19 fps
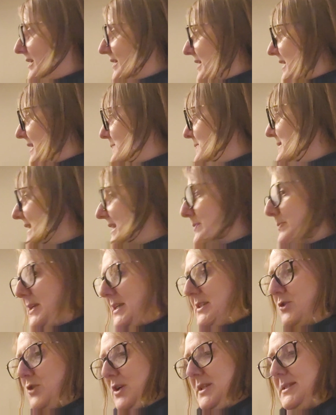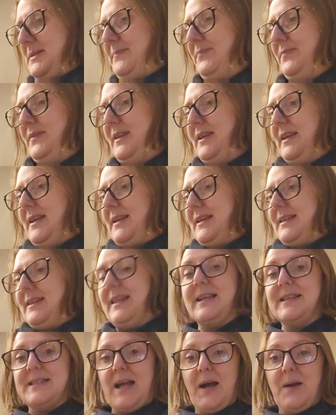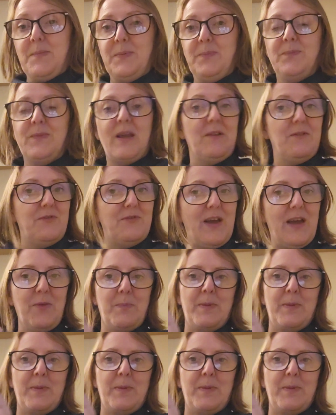6th place choice. Next up, in 5th